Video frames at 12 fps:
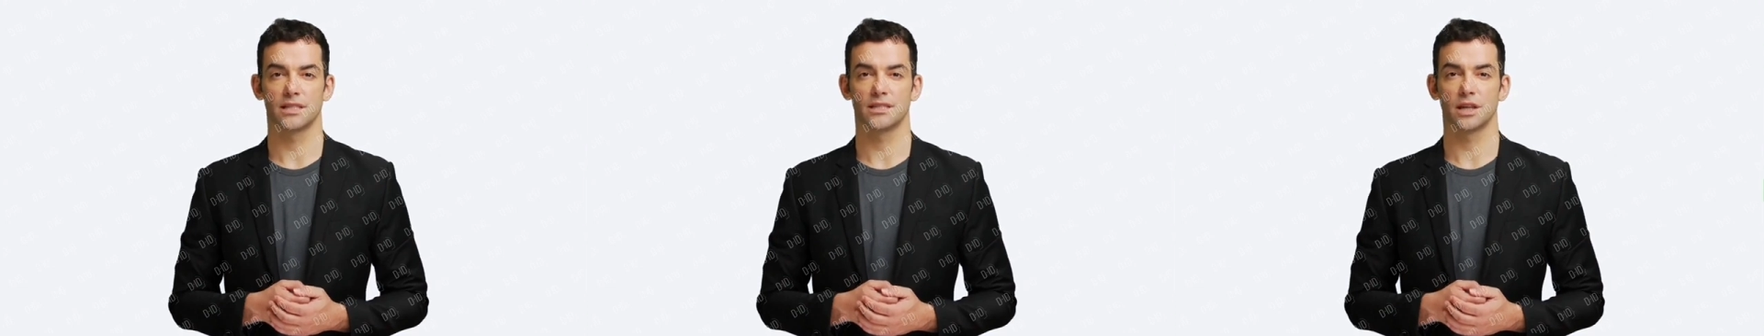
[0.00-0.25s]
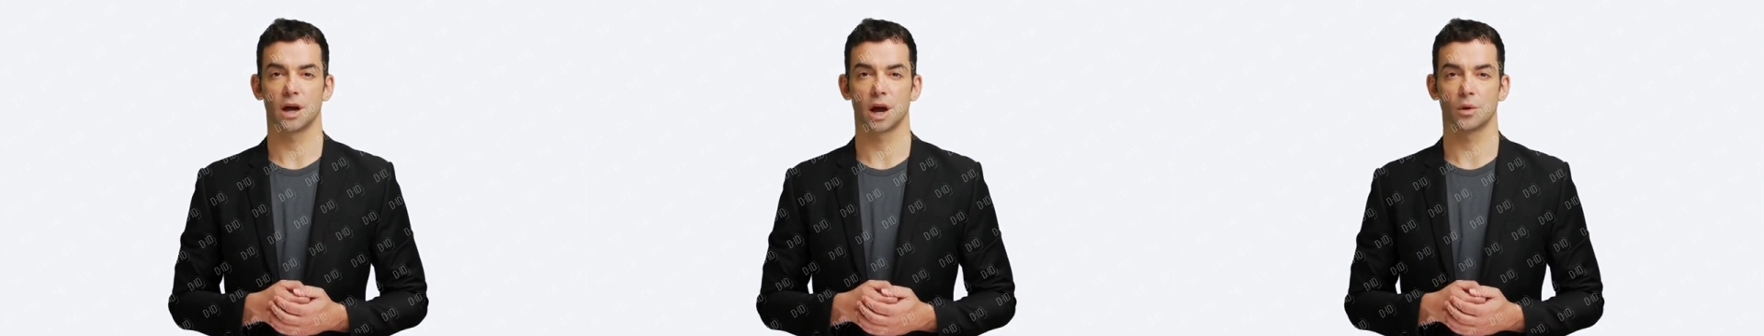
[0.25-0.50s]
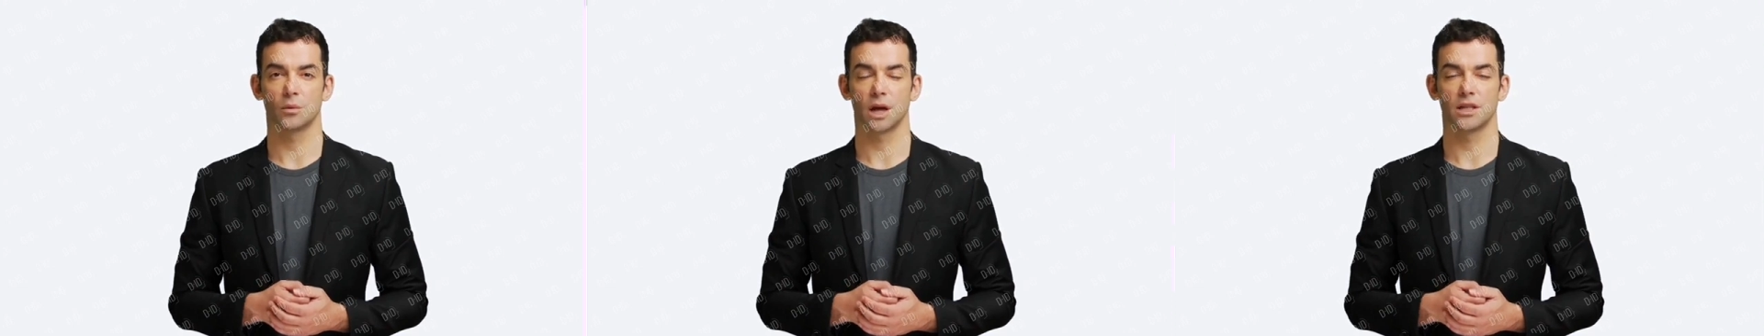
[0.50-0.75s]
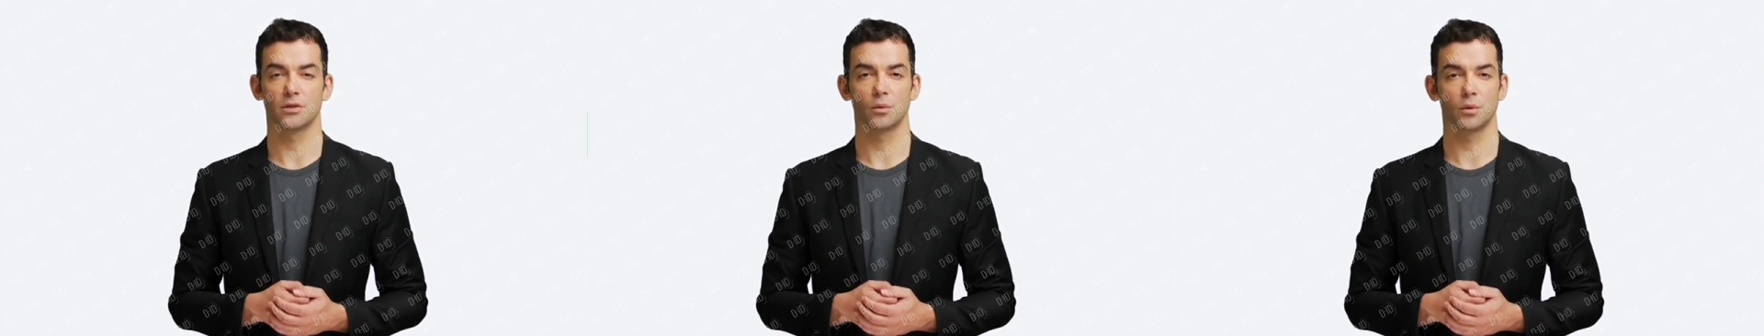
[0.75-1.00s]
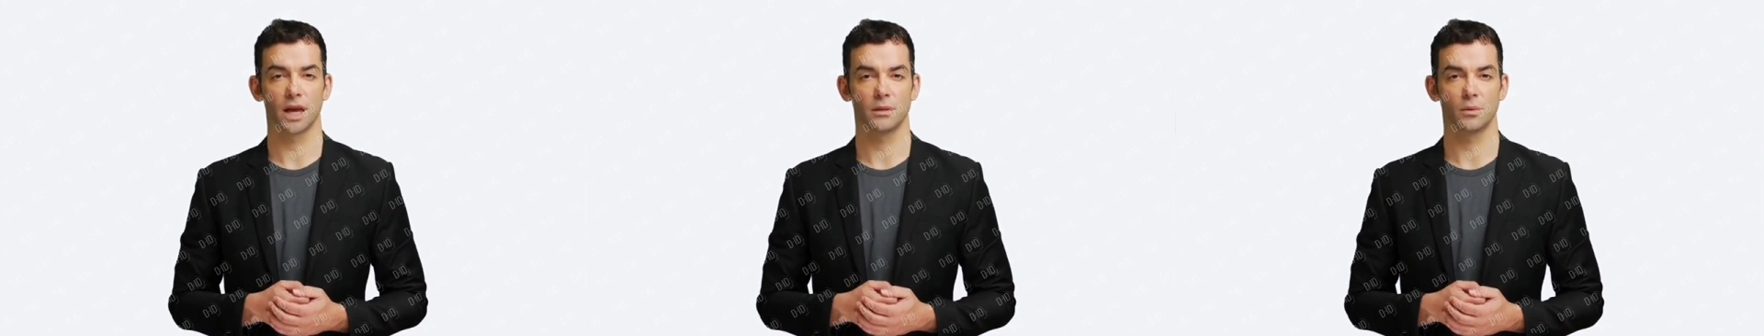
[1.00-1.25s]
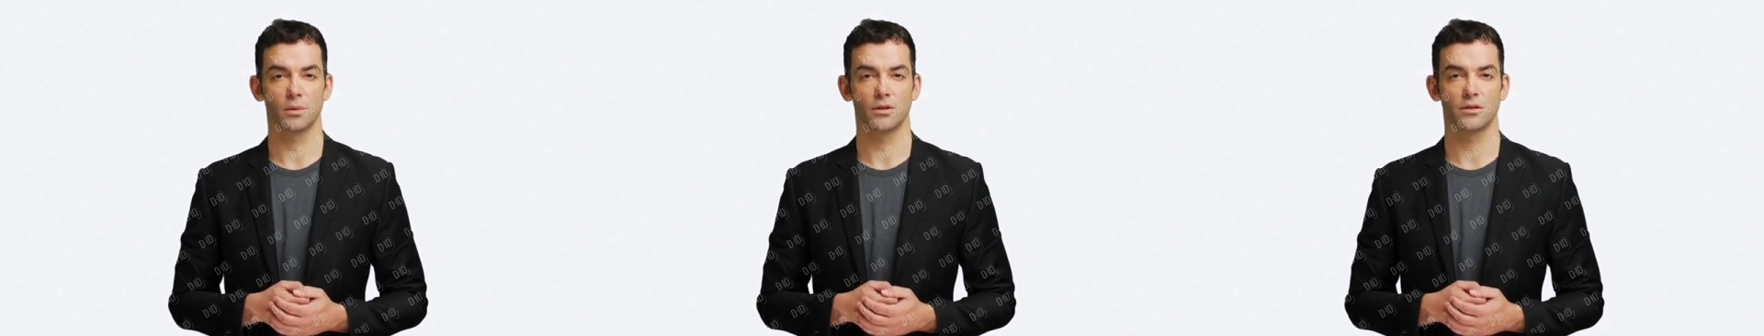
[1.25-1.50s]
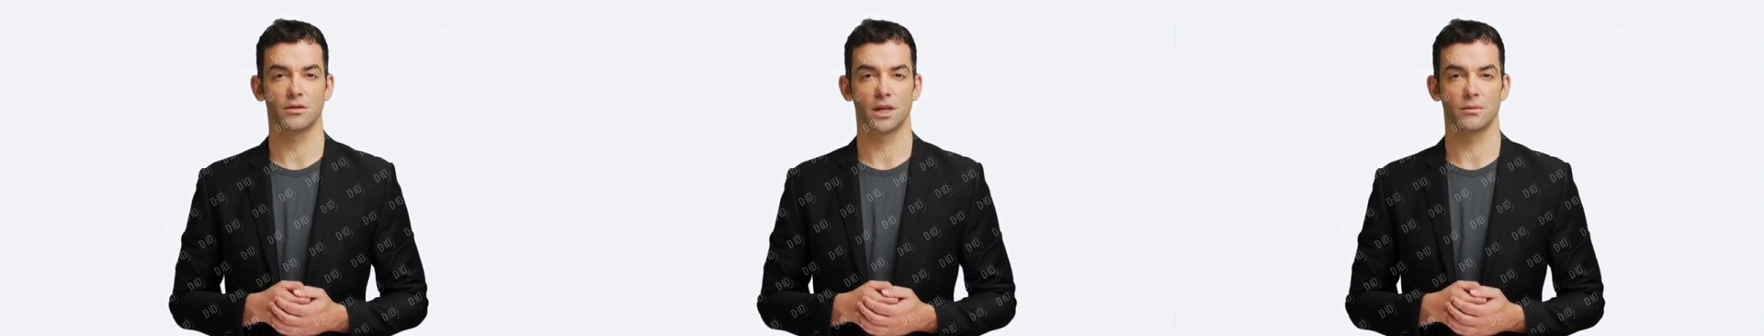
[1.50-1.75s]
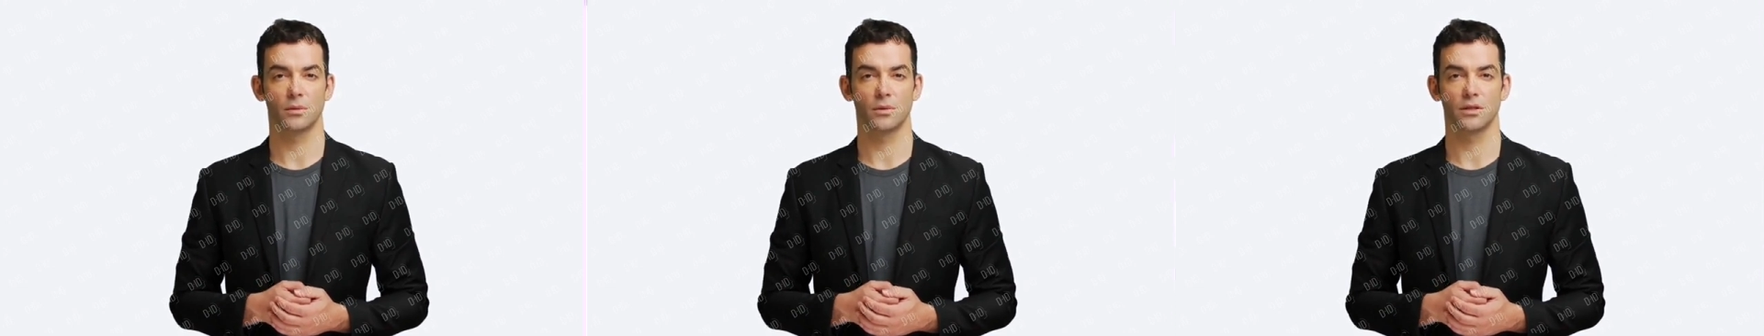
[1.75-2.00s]
as the Hog Rider will get pulled to
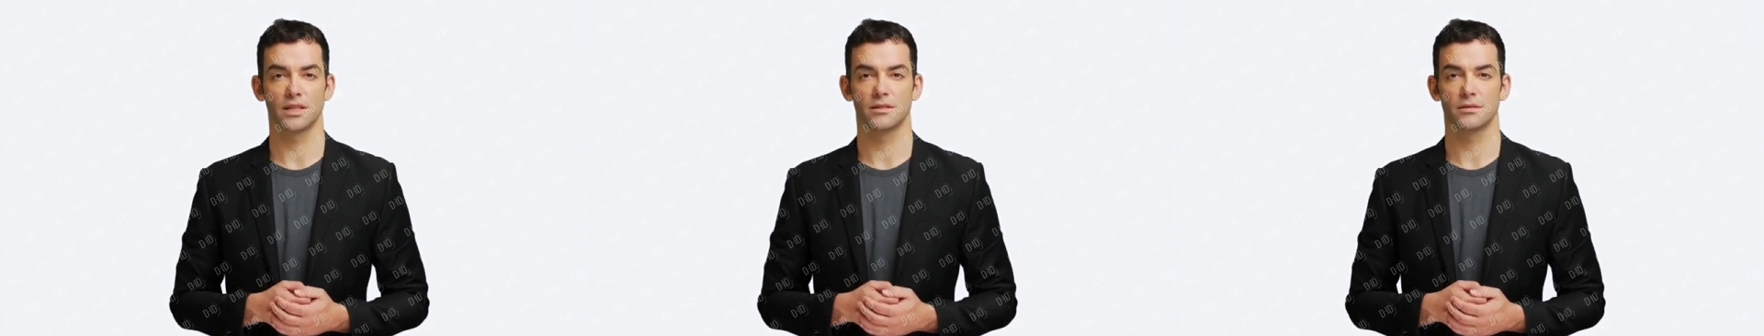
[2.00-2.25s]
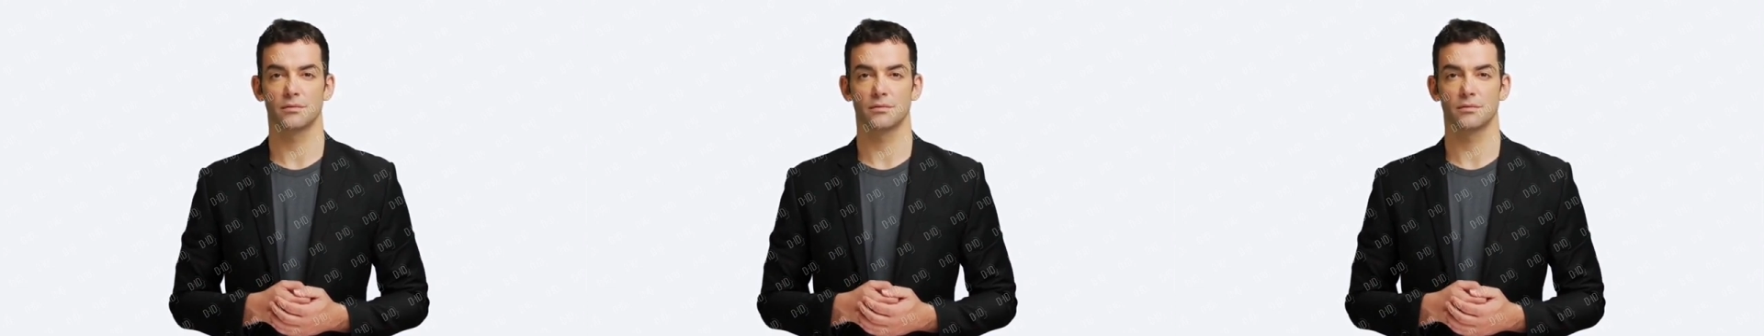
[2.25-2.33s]
that building.